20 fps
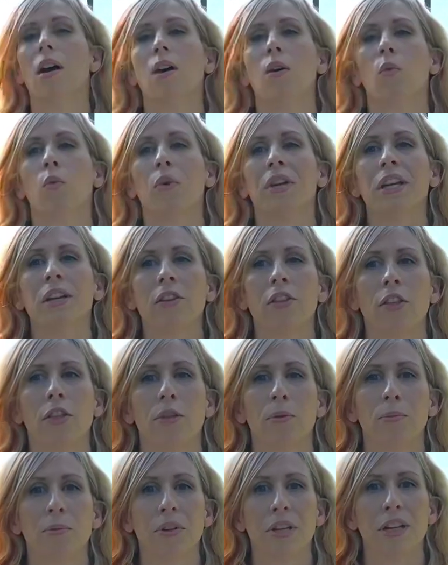week
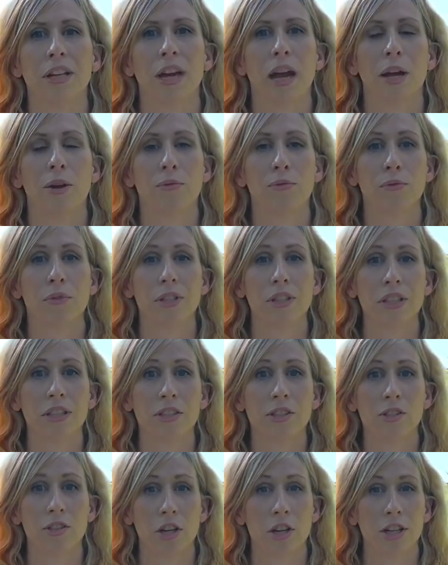three, I really
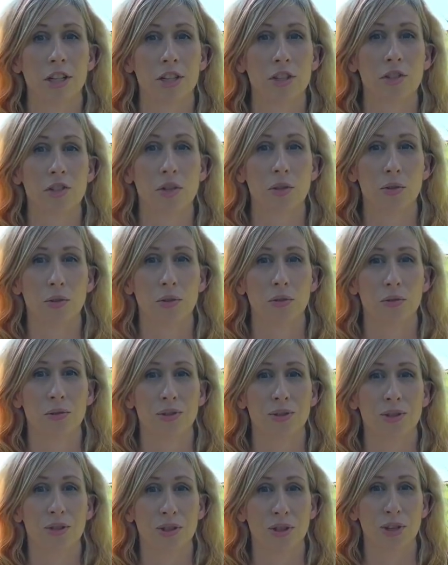started to
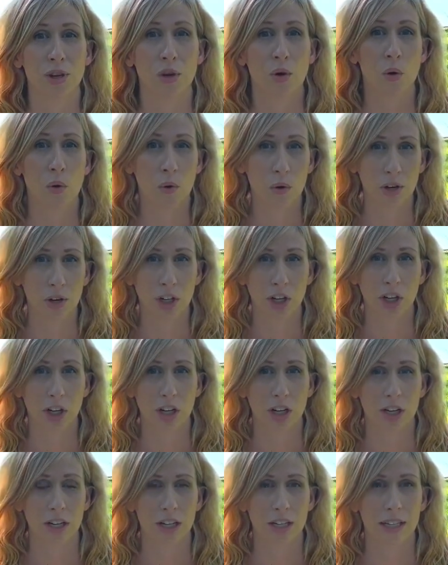turn a
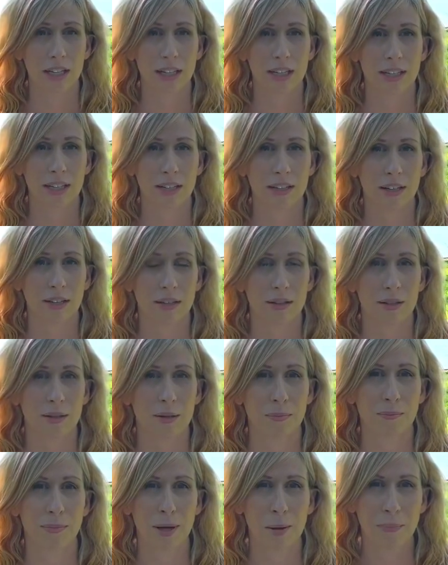corner in
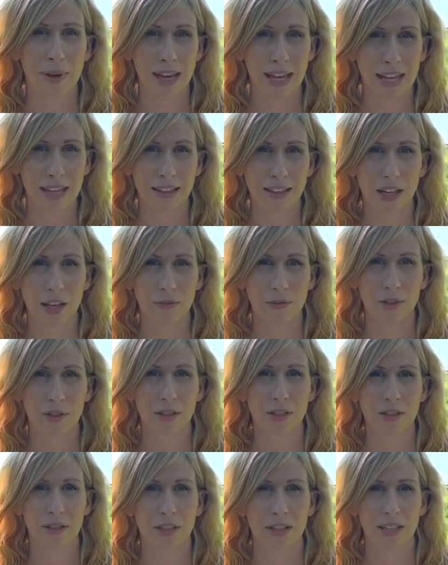my pain
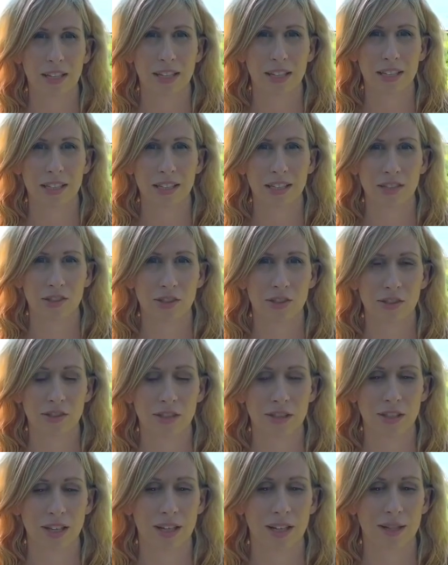level and
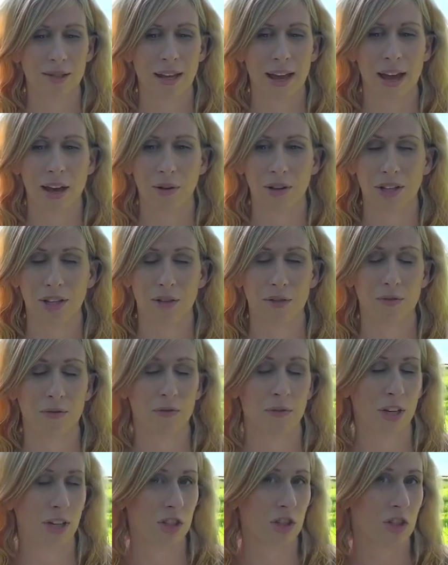just like how I could
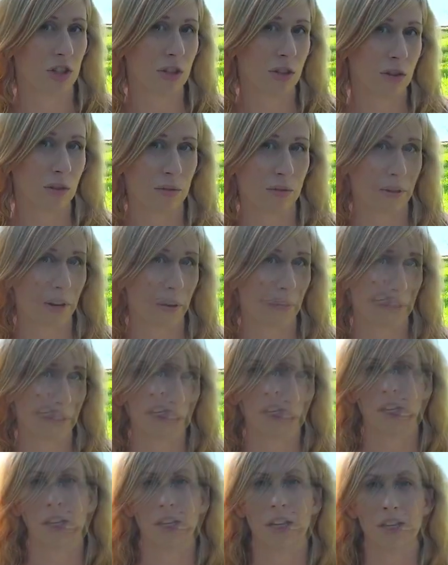function throughout the
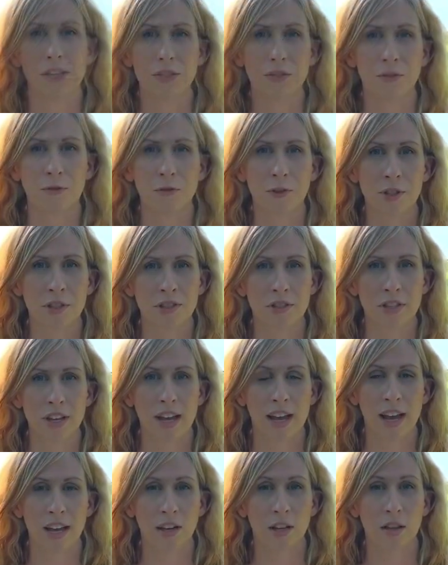day. And at first, I
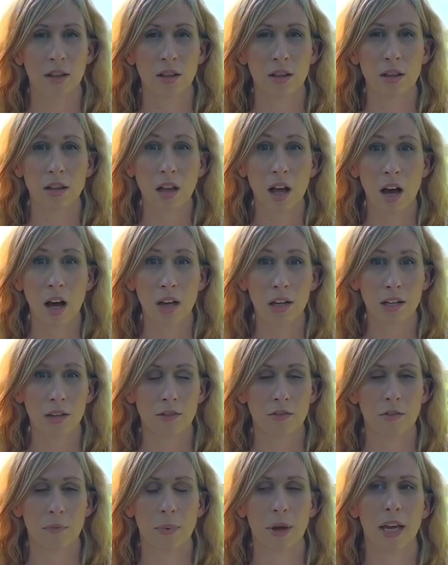had a lot
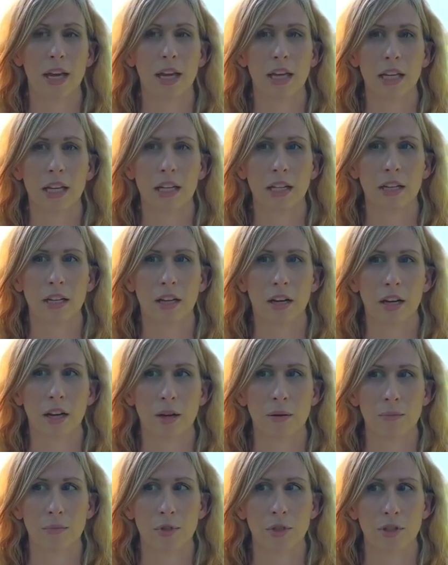of pain
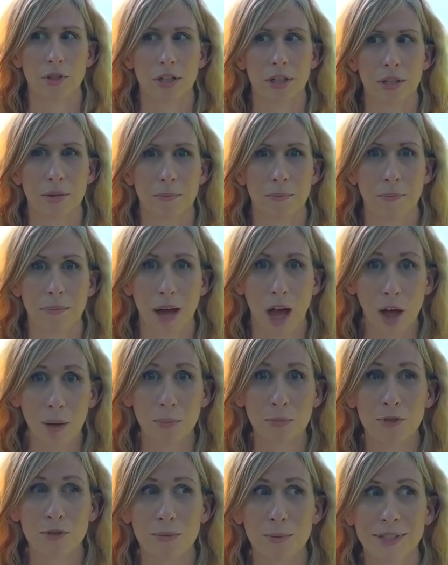um, during bowel
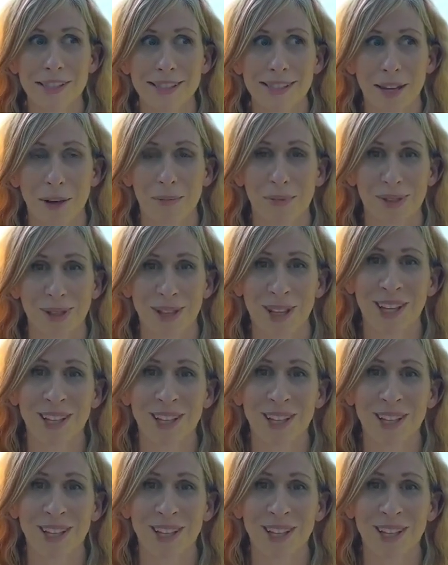movements. I would